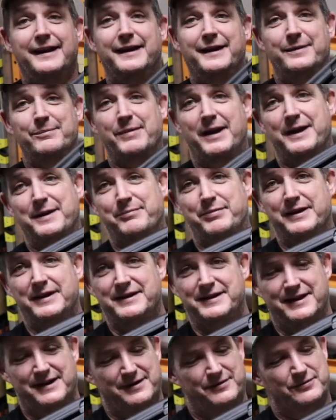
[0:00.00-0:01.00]
In my
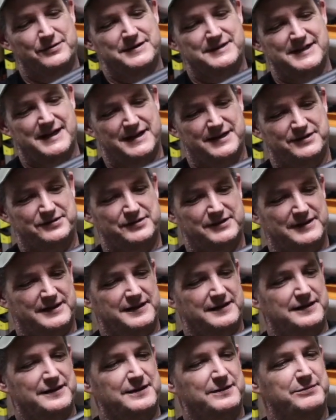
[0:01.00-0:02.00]
opinion, it was actually
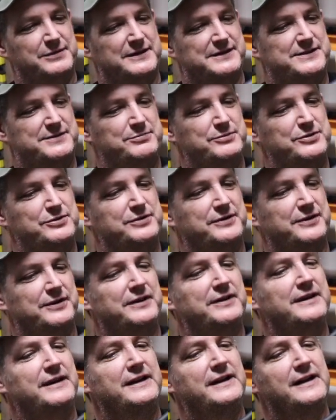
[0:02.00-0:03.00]
a little bit
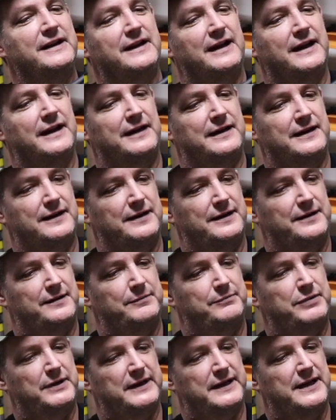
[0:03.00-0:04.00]
smoother,
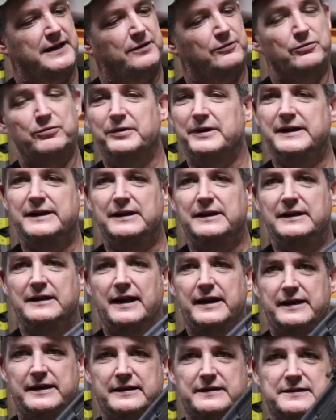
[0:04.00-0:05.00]
but it had a real
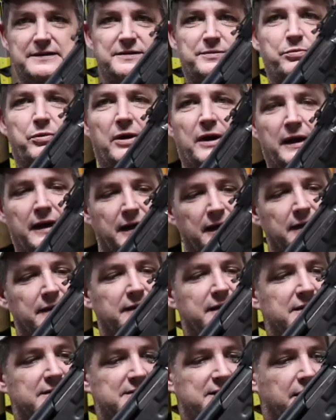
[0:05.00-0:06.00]
light spring in
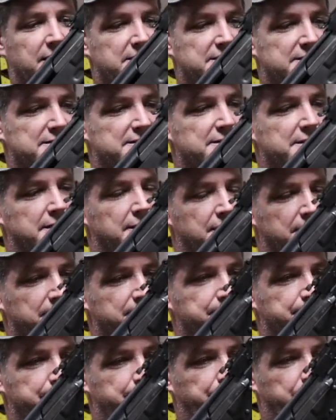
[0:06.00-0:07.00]
it. These guns
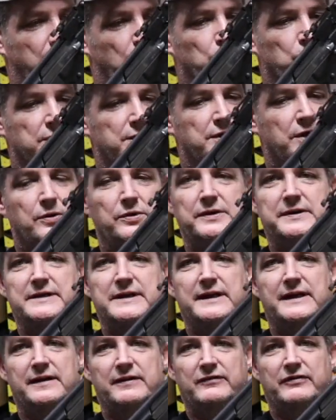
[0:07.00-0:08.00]
were known to
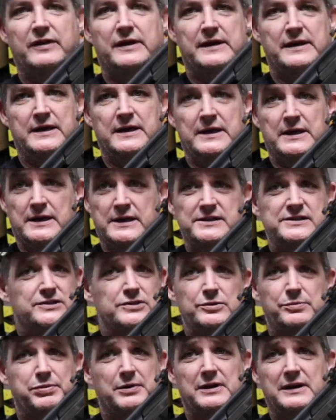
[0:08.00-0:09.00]
have
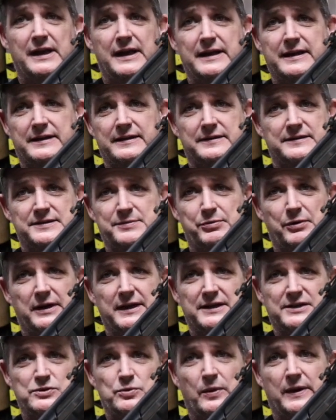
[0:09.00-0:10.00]
super light
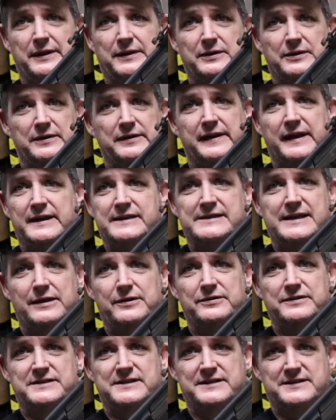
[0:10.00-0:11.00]
springs, whether that's
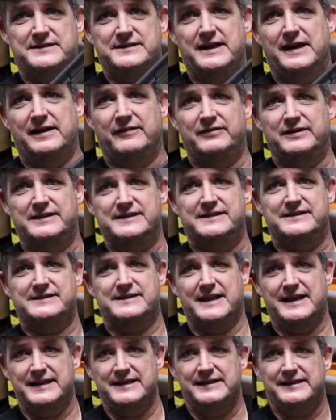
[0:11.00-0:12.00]
how Zastava
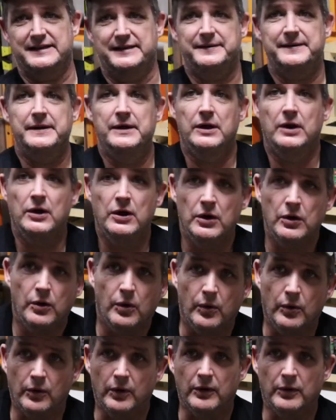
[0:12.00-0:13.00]
designed it
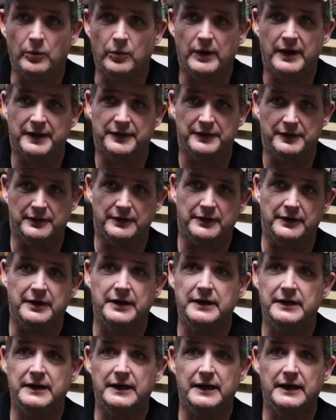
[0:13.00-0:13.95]
or whether